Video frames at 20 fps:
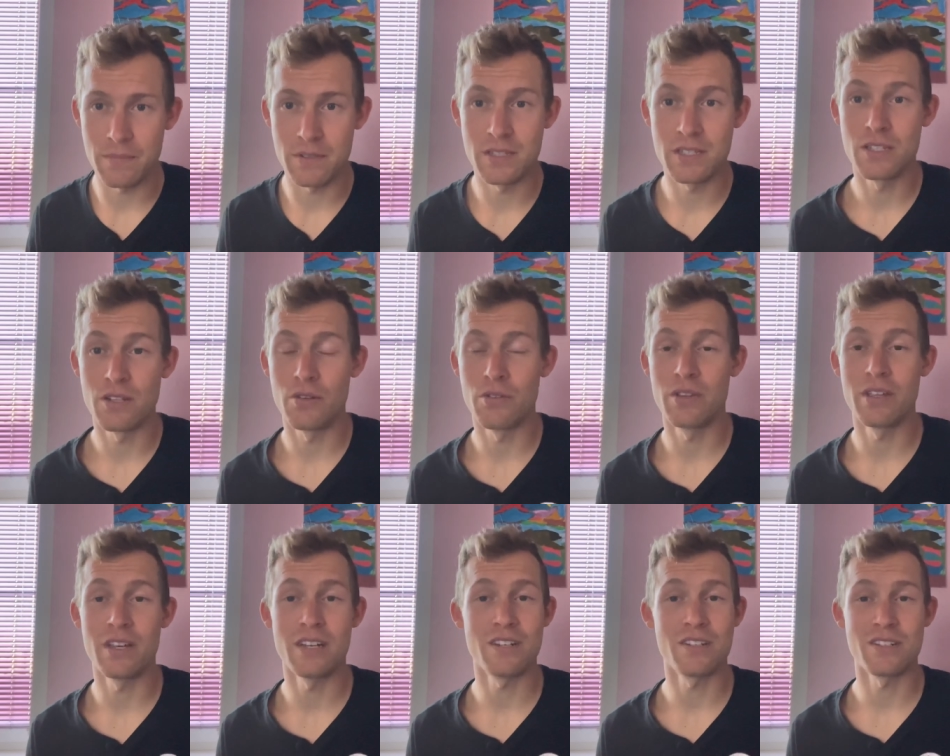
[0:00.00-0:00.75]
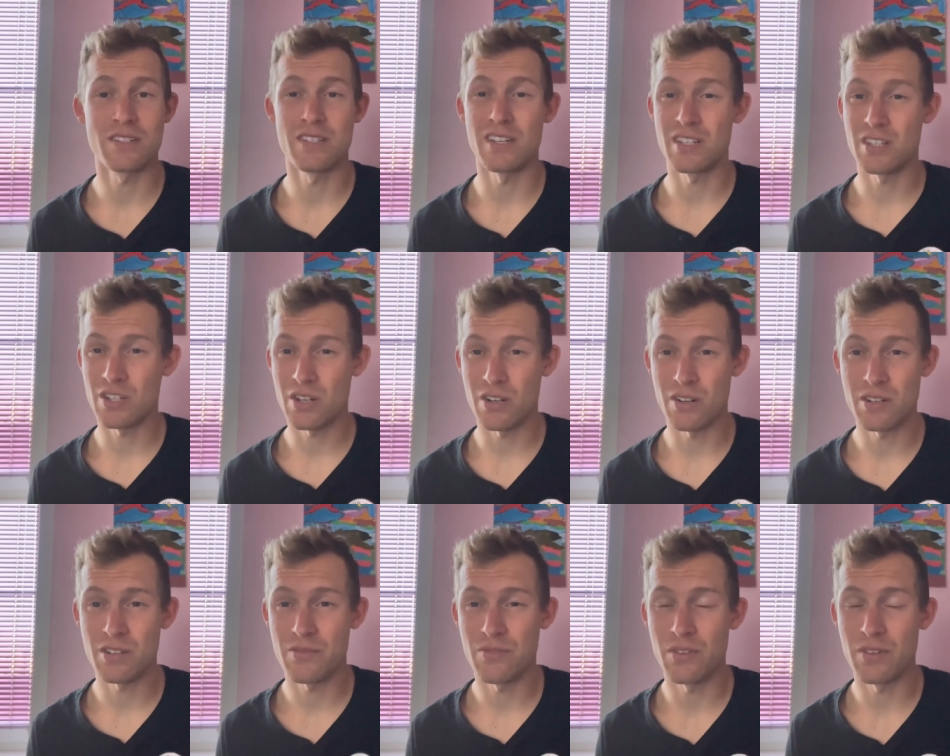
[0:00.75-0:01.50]
So they just take
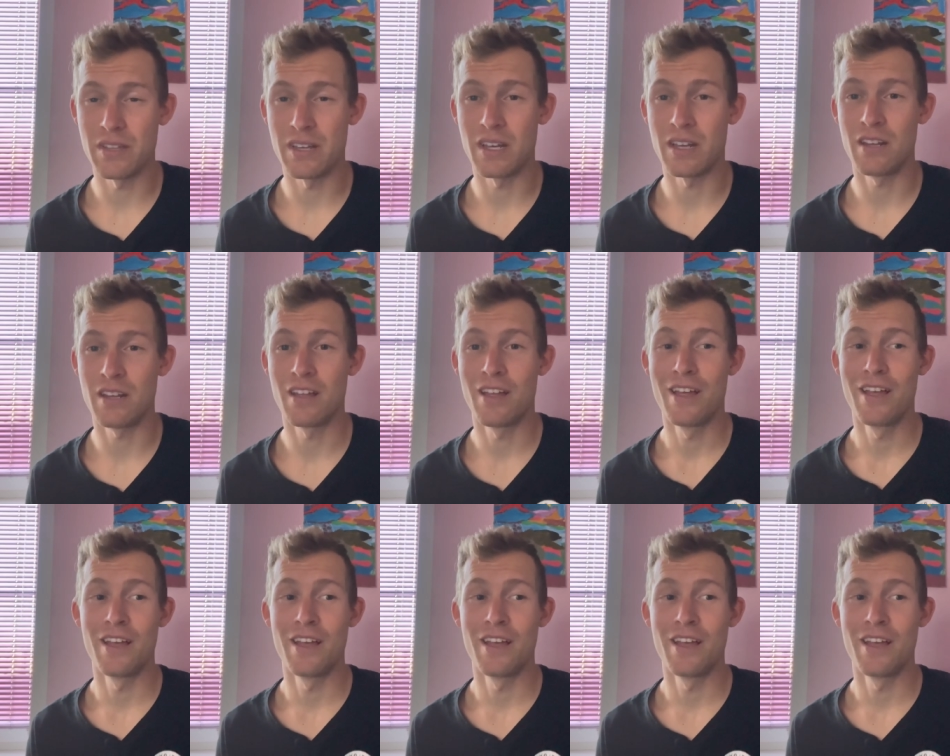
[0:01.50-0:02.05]
charge of all that